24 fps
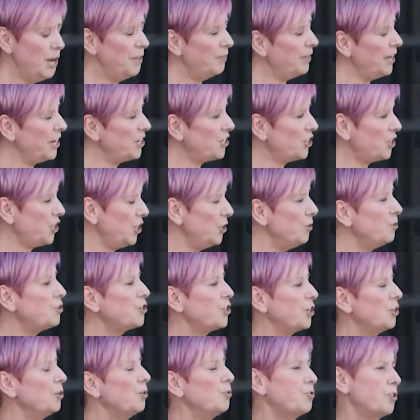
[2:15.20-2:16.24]
These two
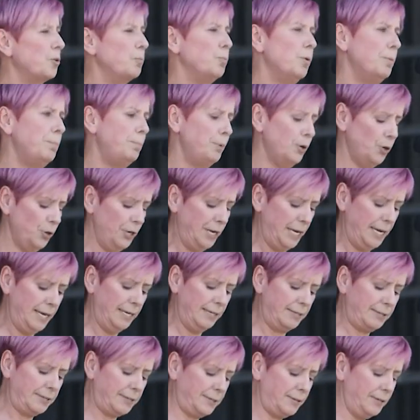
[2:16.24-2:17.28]
children were
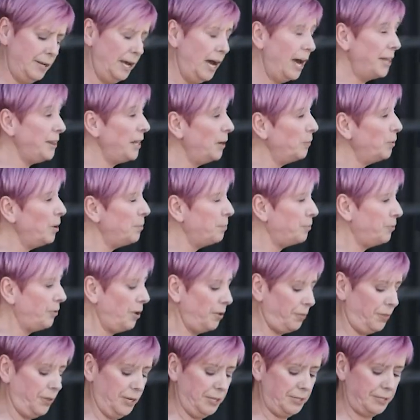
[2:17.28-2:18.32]
boys and they were
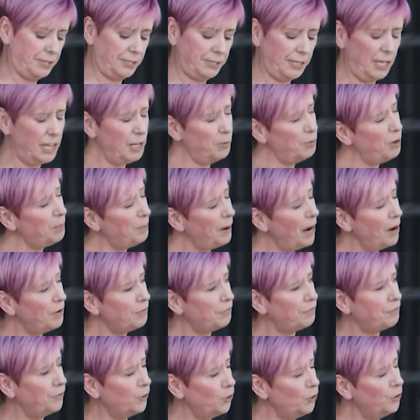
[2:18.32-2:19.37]
brothers and they were about
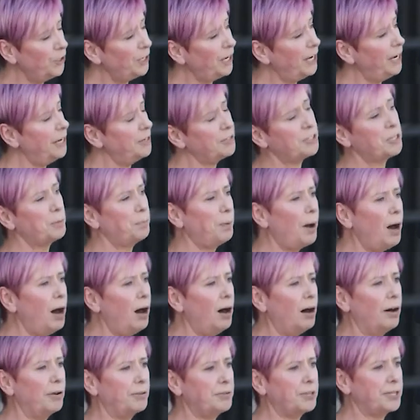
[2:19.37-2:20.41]
four years
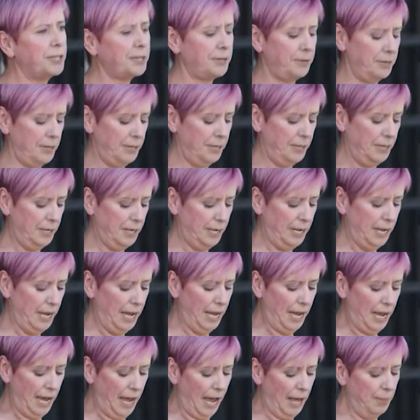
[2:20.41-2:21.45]
apart.
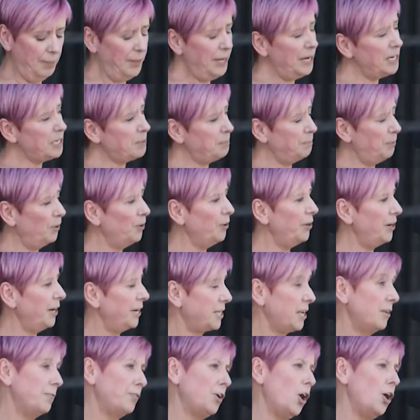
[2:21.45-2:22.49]
And these
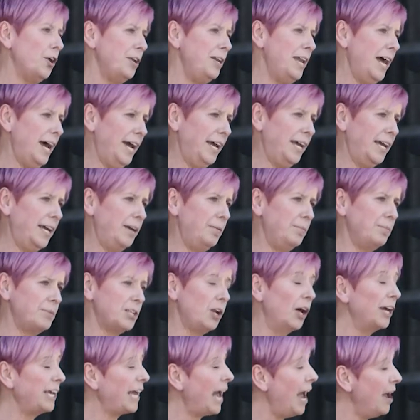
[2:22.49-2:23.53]
boys have got names,
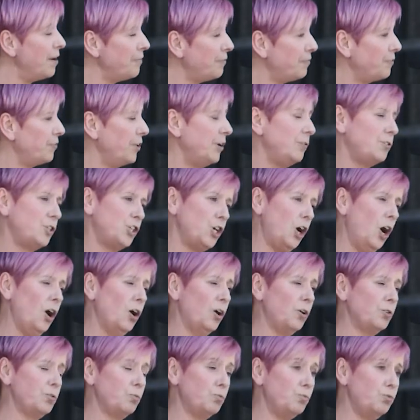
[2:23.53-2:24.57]
like every
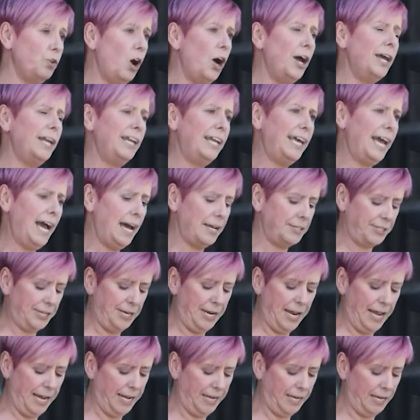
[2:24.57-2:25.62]
child rightly has a
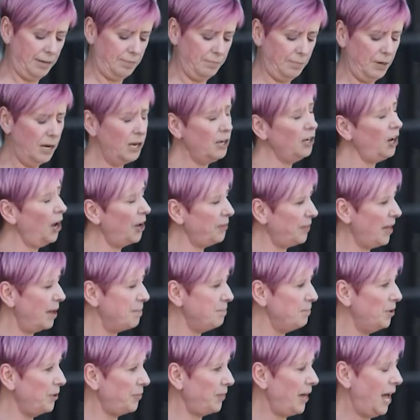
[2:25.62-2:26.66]
name, like their
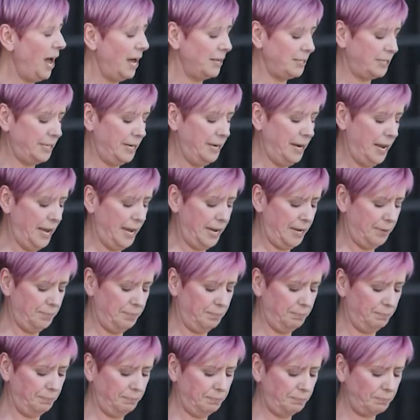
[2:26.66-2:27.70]
mother has a
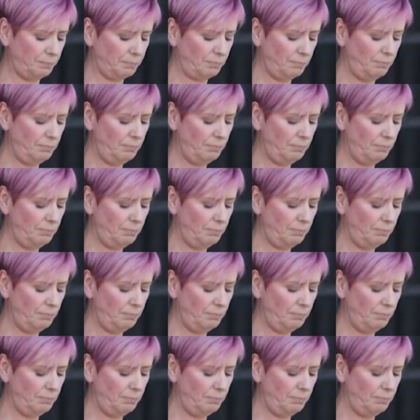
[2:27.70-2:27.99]
name.